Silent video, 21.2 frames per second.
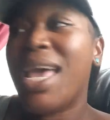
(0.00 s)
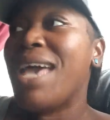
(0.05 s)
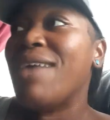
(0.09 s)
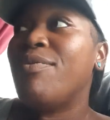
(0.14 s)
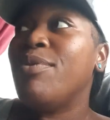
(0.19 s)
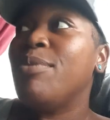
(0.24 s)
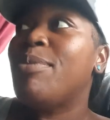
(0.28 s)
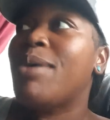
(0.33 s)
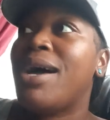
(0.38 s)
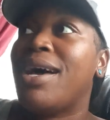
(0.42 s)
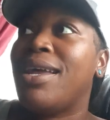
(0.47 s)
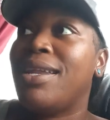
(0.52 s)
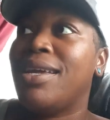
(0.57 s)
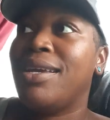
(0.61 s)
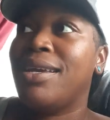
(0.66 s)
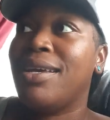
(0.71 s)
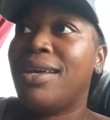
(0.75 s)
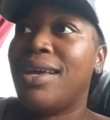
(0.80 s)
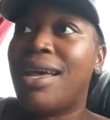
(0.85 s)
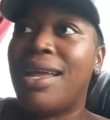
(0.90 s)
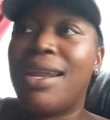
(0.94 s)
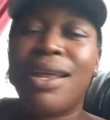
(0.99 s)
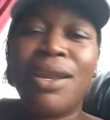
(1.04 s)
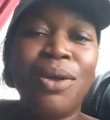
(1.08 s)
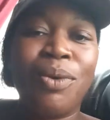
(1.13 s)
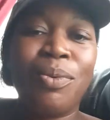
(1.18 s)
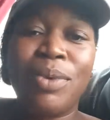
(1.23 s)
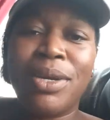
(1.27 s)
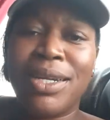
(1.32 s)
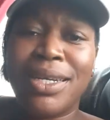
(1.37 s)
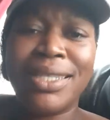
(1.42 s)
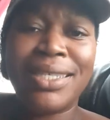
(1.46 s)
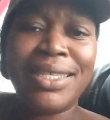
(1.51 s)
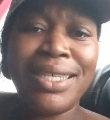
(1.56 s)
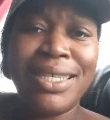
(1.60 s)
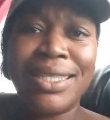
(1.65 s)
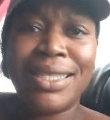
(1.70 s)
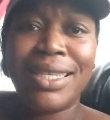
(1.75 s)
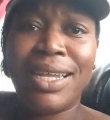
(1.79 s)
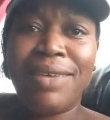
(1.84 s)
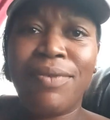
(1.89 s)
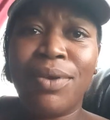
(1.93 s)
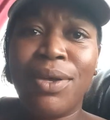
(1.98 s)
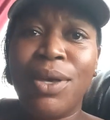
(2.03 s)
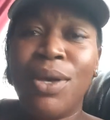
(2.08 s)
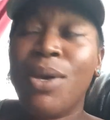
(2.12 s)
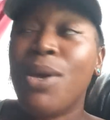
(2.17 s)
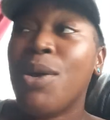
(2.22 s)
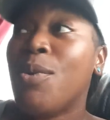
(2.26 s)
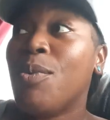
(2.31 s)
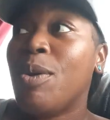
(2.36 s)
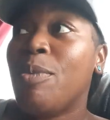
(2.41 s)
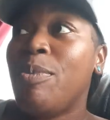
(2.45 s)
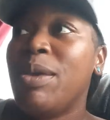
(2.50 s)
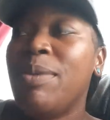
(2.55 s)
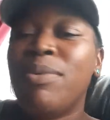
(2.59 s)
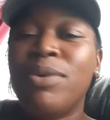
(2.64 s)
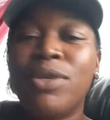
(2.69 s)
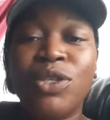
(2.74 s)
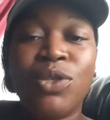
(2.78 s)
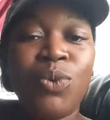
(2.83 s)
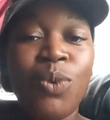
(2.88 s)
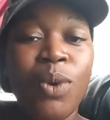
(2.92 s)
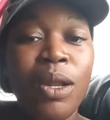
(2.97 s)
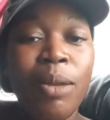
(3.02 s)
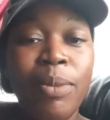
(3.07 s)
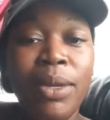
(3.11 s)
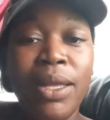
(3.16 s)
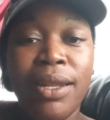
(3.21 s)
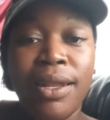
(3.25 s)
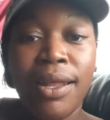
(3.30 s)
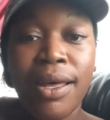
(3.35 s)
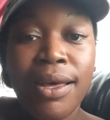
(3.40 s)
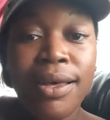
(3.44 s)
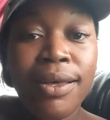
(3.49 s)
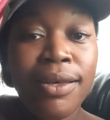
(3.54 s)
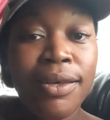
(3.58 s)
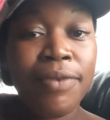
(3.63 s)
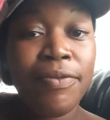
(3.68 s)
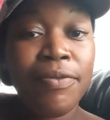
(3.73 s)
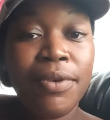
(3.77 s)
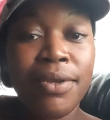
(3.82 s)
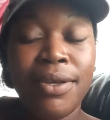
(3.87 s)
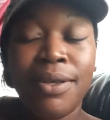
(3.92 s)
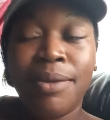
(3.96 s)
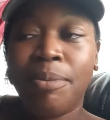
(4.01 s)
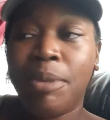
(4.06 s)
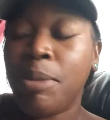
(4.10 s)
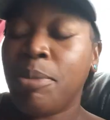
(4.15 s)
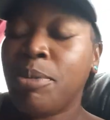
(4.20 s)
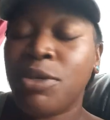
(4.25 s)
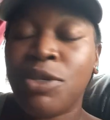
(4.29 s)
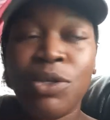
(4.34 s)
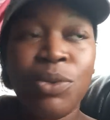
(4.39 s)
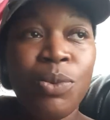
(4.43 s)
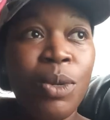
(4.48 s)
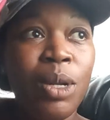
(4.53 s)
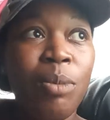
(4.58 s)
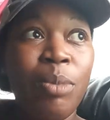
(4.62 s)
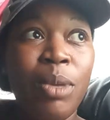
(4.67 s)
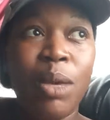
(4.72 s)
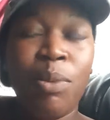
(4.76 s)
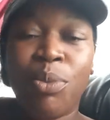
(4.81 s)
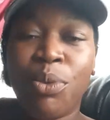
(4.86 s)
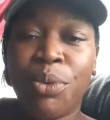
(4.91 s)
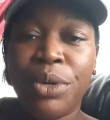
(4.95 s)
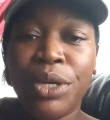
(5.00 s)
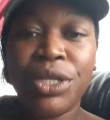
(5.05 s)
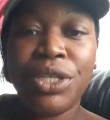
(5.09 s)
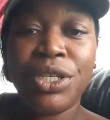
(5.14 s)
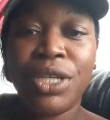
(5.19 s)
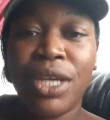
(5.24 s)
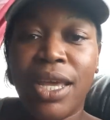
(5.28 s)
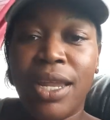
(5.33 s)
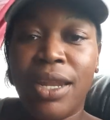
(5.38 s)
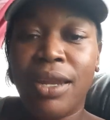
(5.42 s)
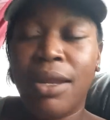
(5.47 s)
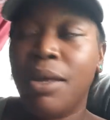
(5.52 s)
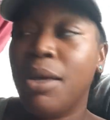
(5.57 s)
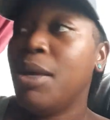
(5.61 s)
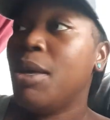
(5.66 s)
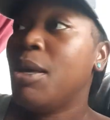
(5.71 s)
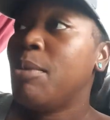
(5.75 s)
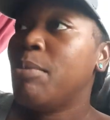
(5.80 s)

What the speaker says: Everybody, and I know we're in a season of it, but people just want to be loved. People just want to be appreciated.